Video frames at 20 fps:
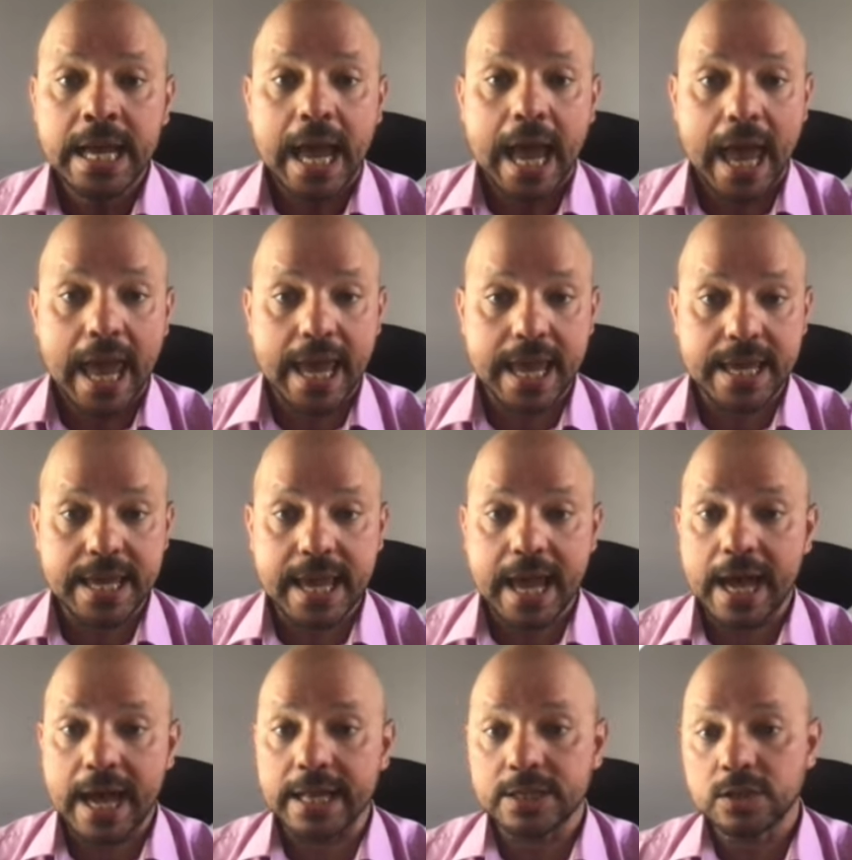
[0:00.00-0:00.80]
a
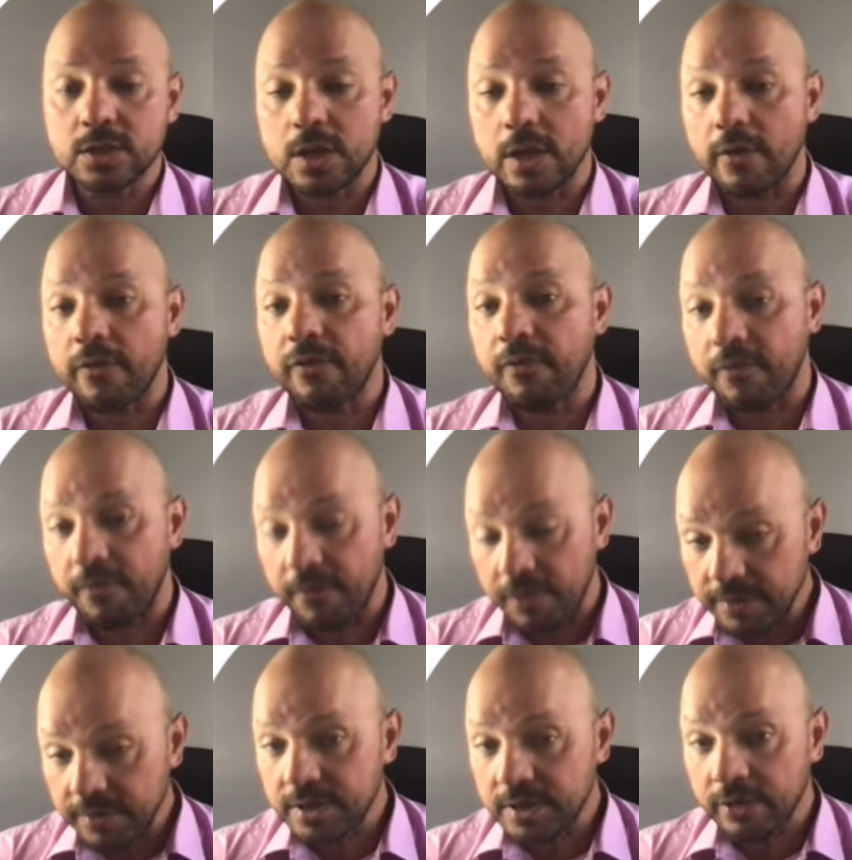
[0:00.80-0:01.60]

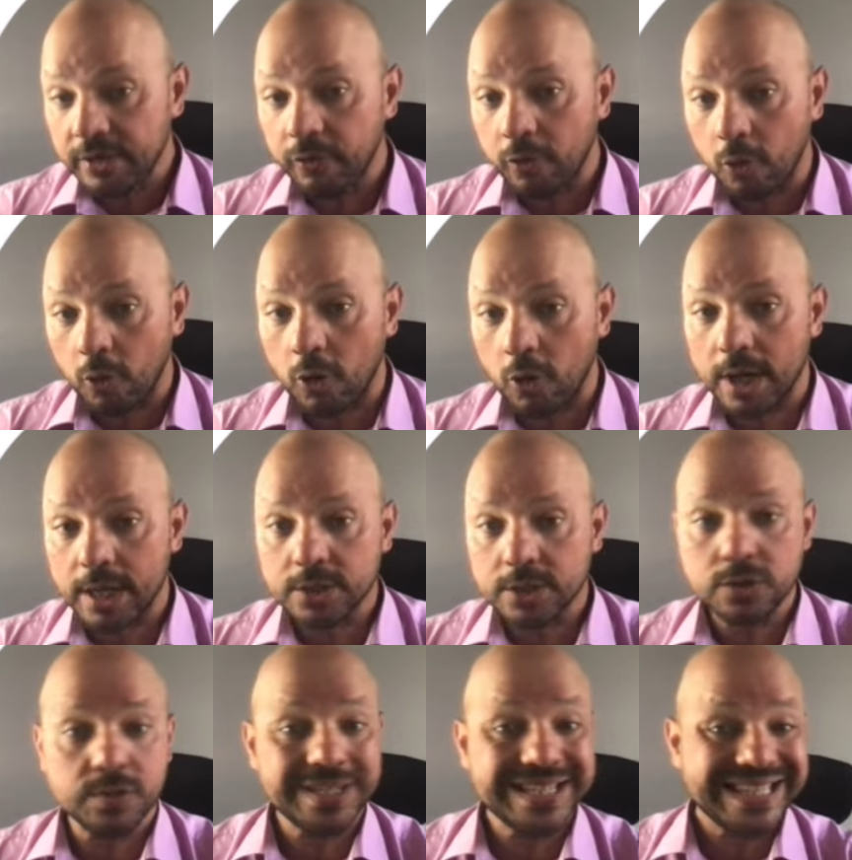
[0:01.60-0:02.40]
$54
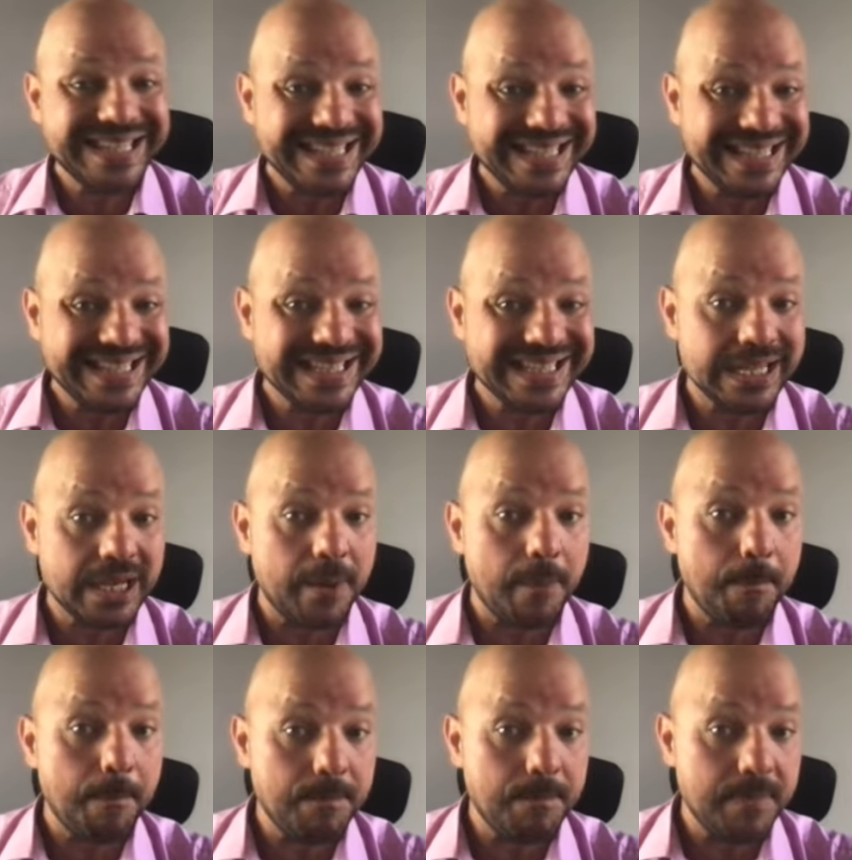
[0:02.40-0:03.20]
to $60
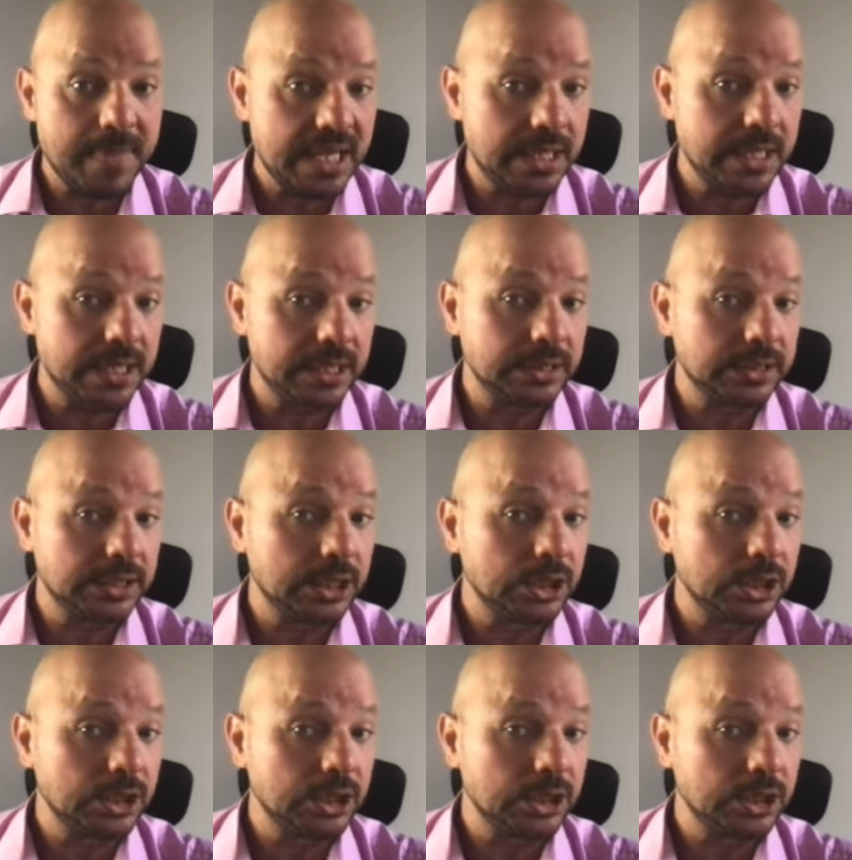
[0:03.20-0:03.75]
million.